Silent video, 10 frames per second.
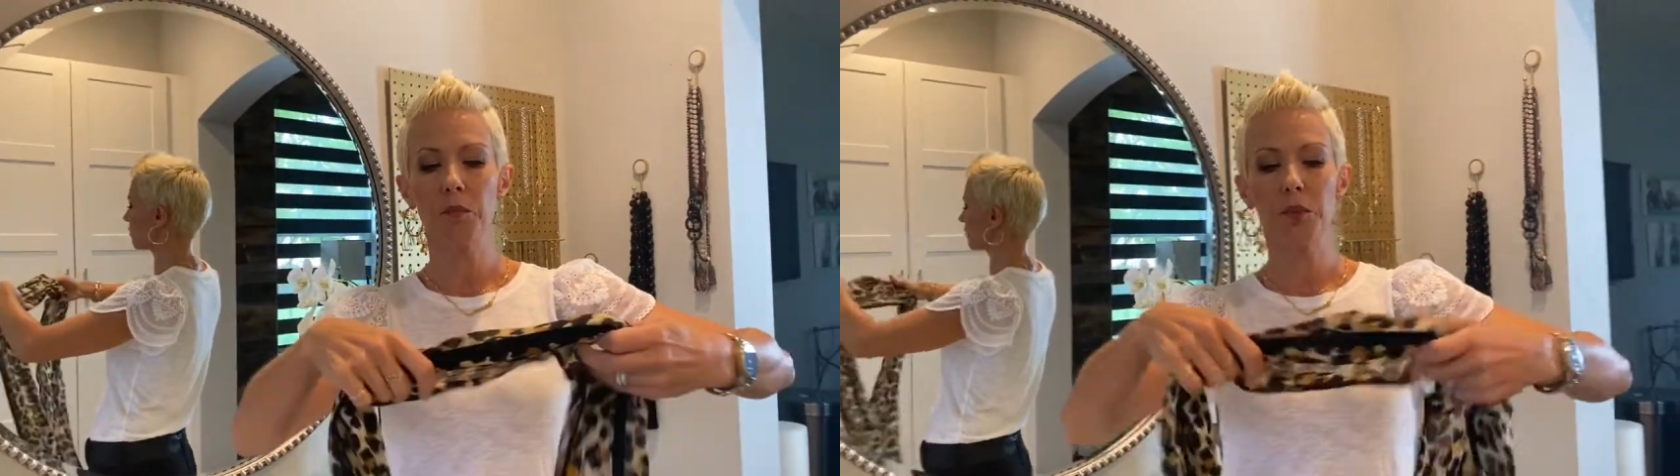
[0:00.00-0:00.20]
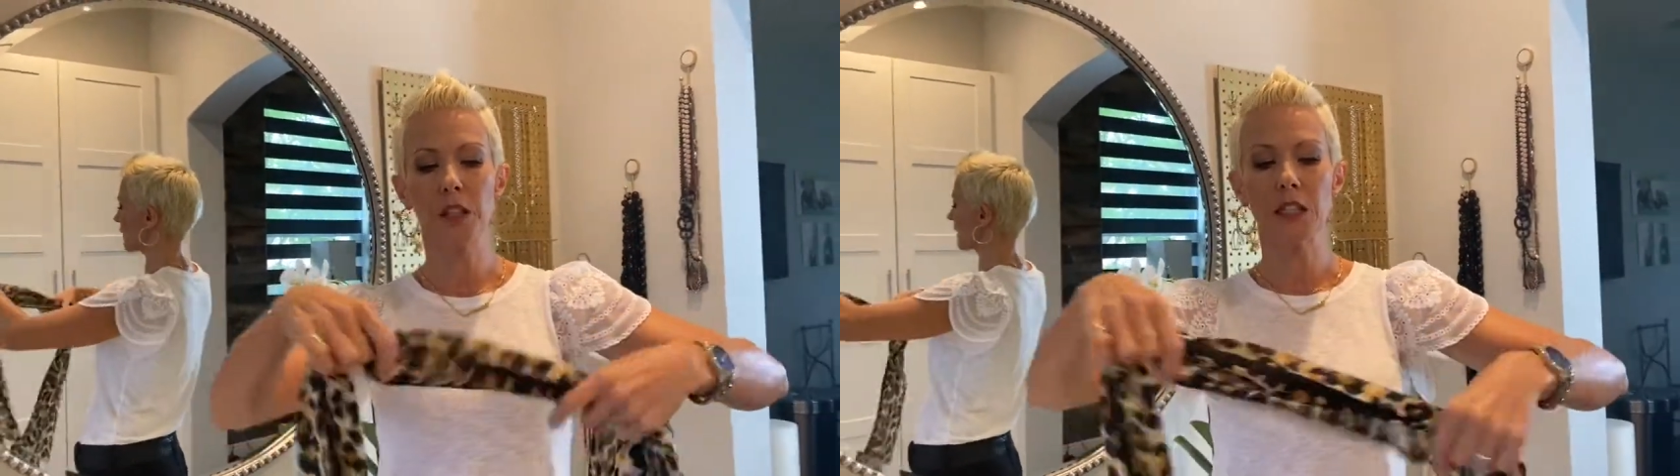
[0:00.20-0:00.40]

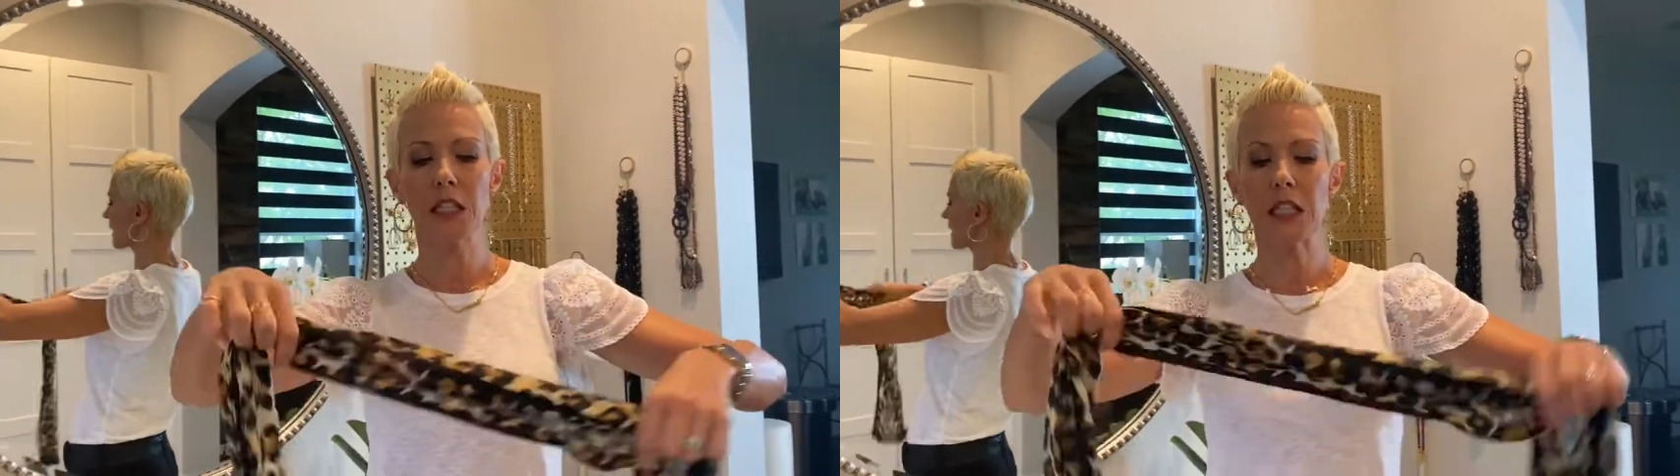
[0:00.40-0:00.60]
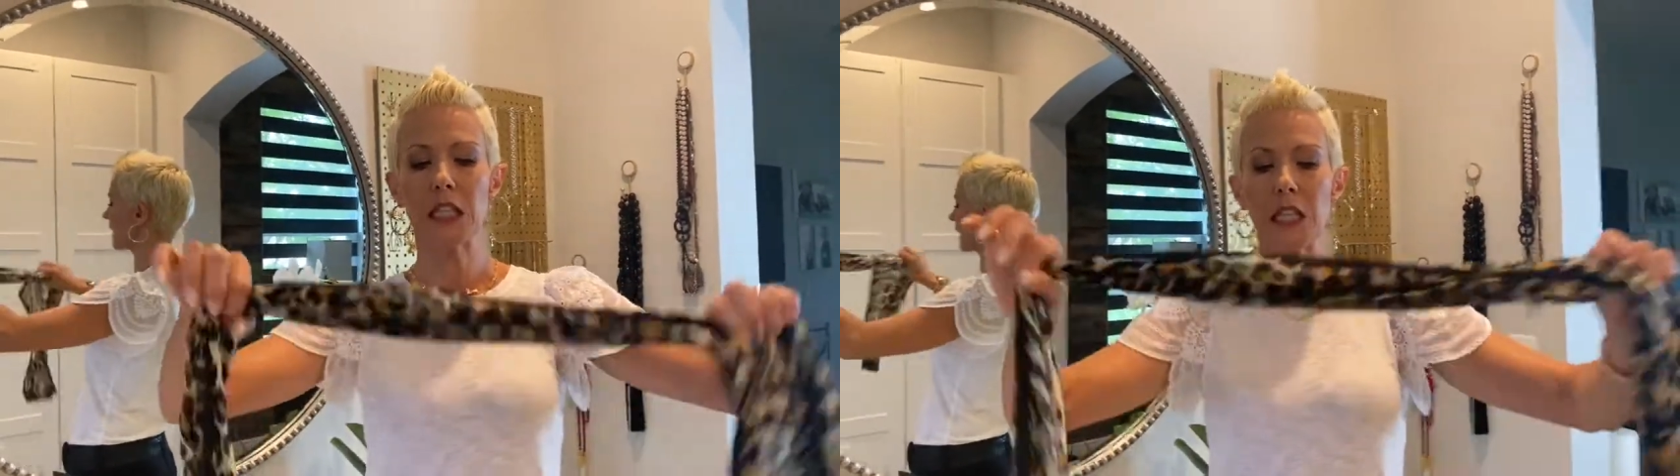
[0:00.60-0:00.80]
pretty
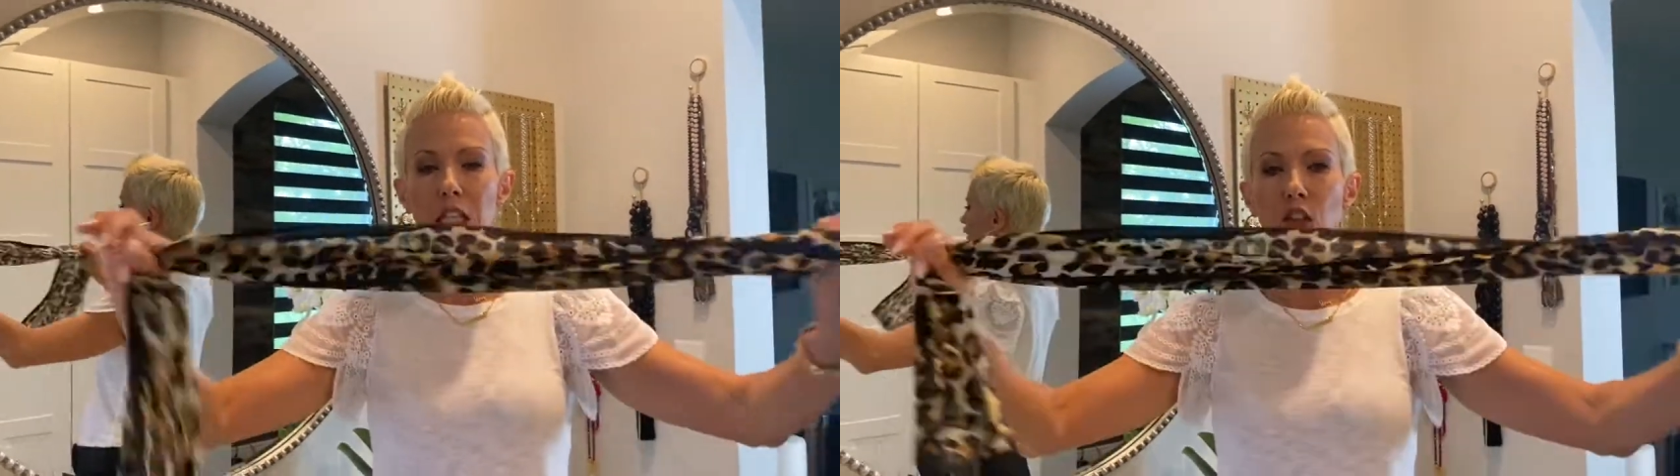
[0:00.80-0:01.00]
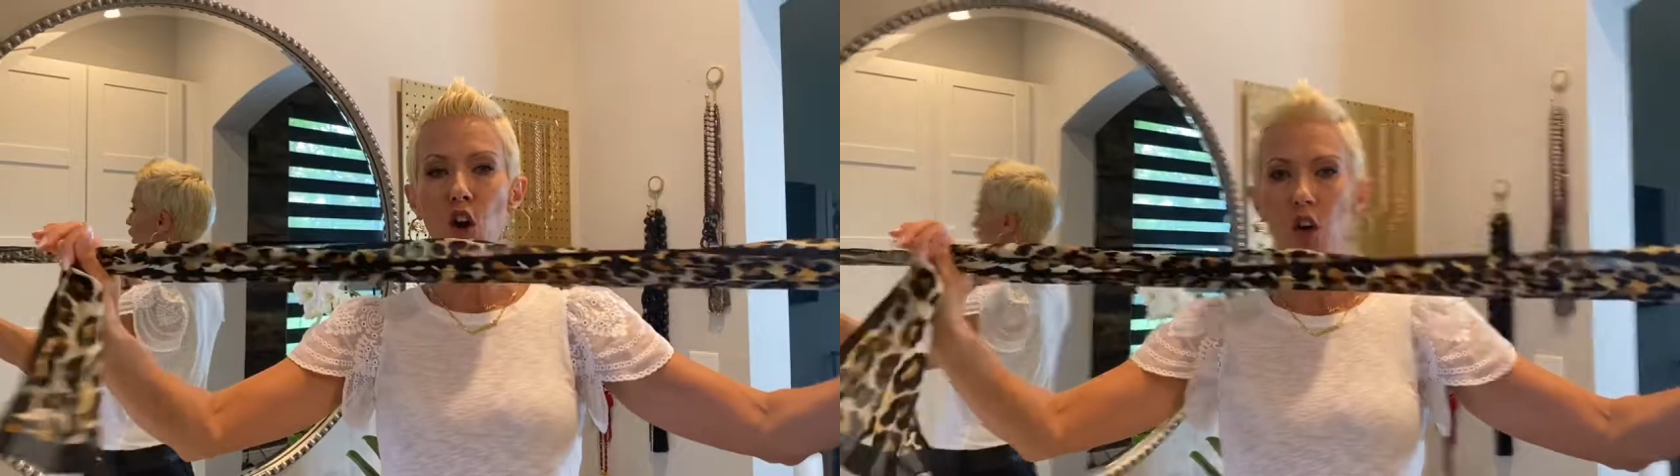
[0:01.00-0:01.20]
skinny,
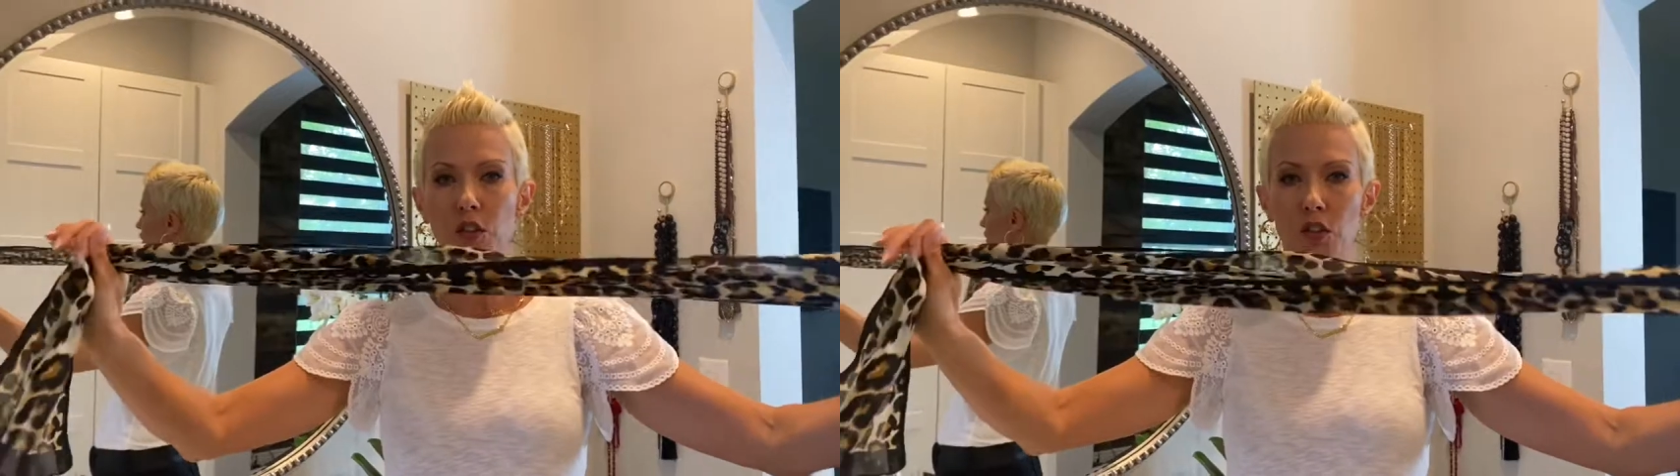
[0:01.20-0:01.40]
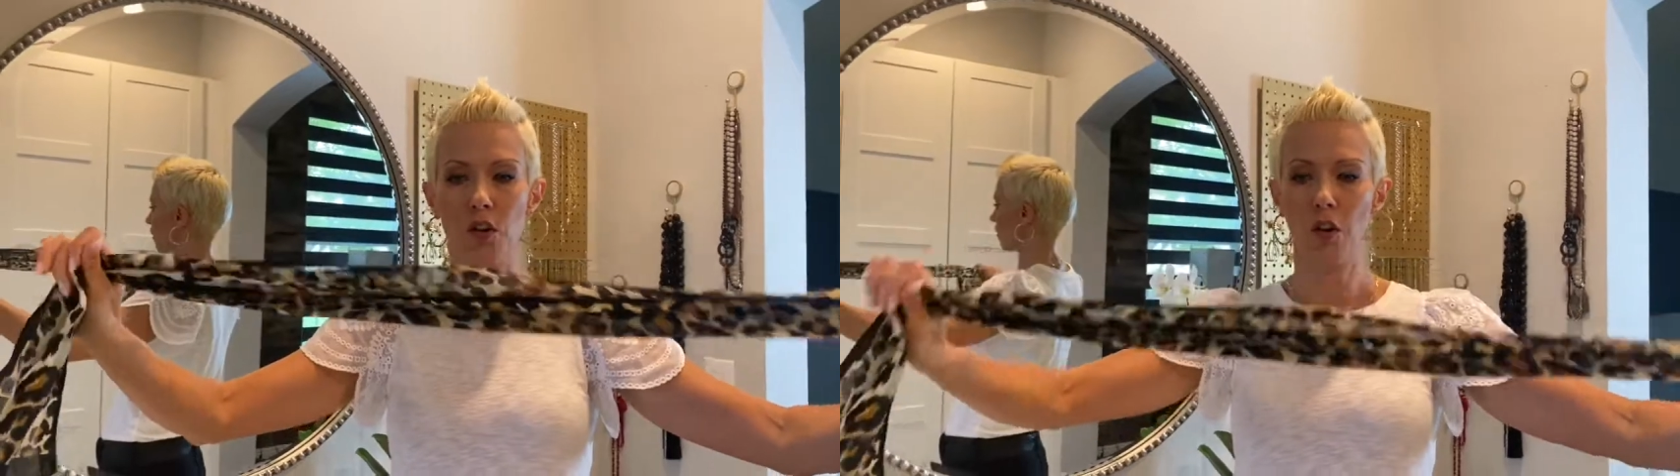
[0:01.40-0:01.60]
long
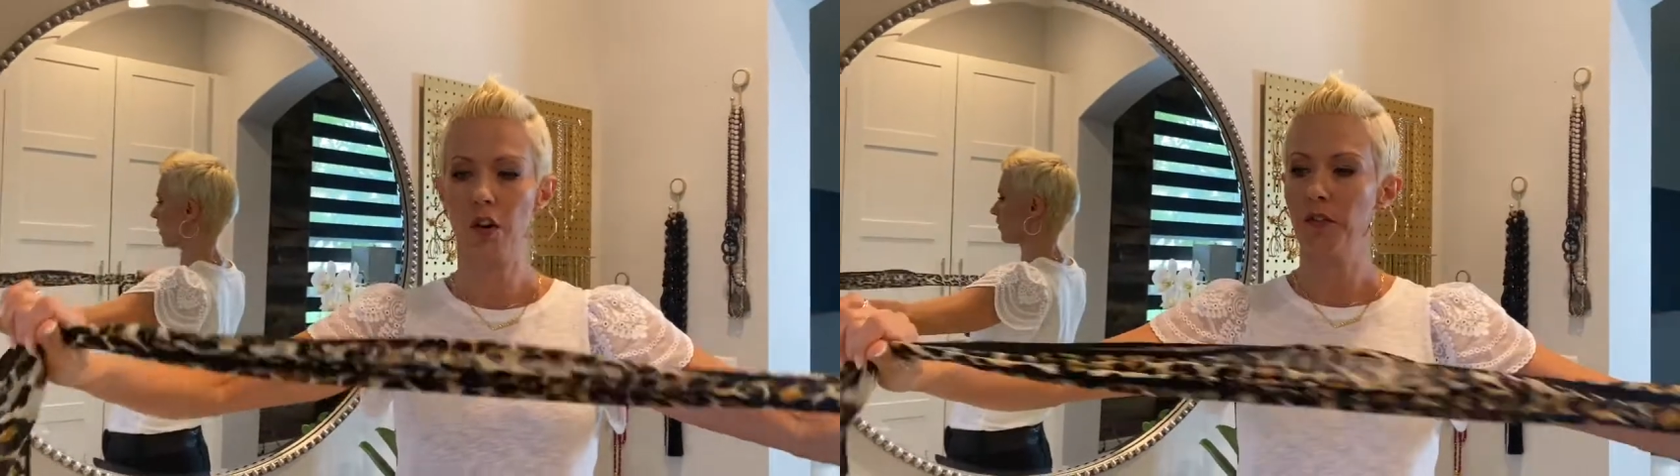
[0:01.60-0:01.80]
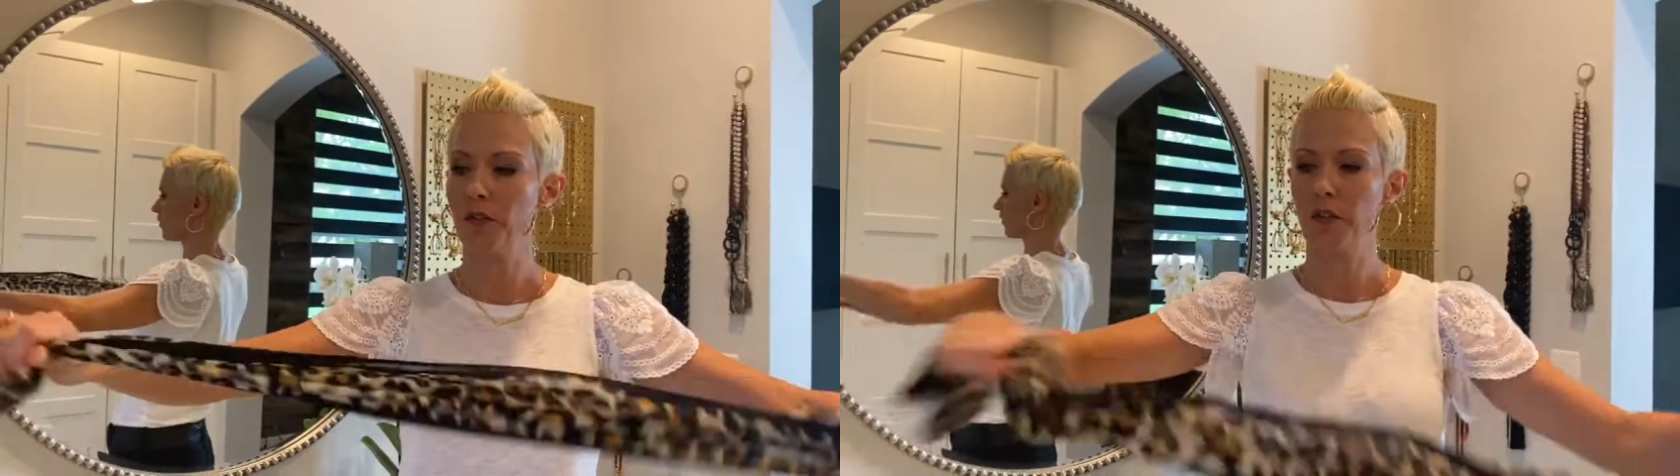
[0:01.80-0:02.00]

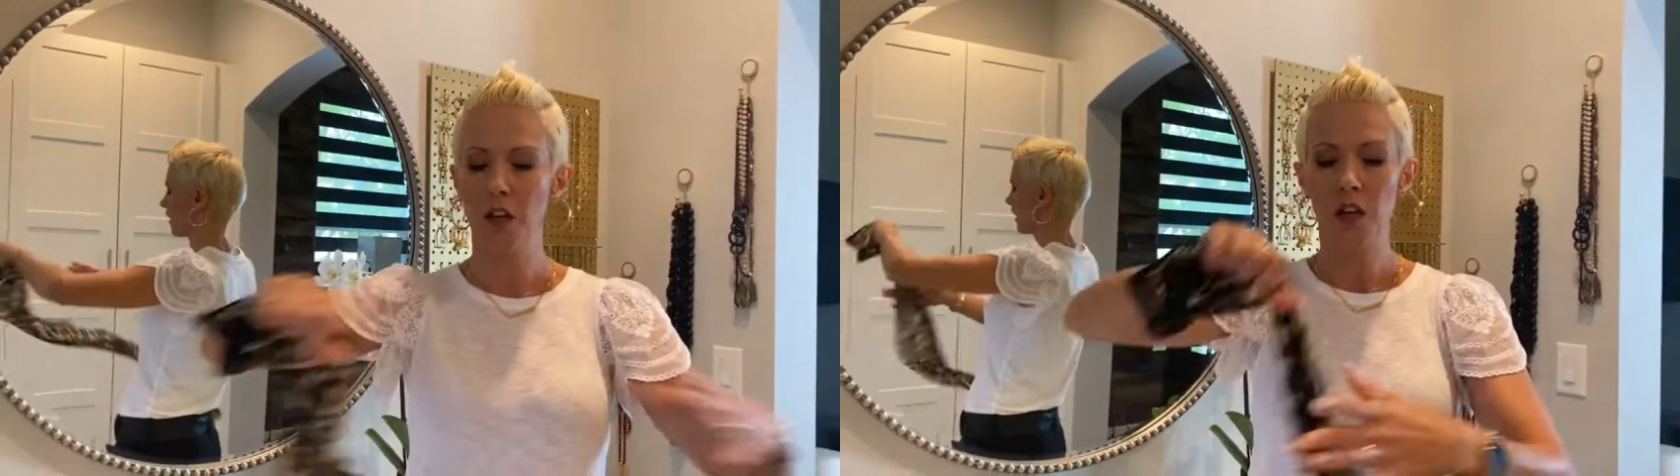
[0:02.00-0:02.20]
scarf,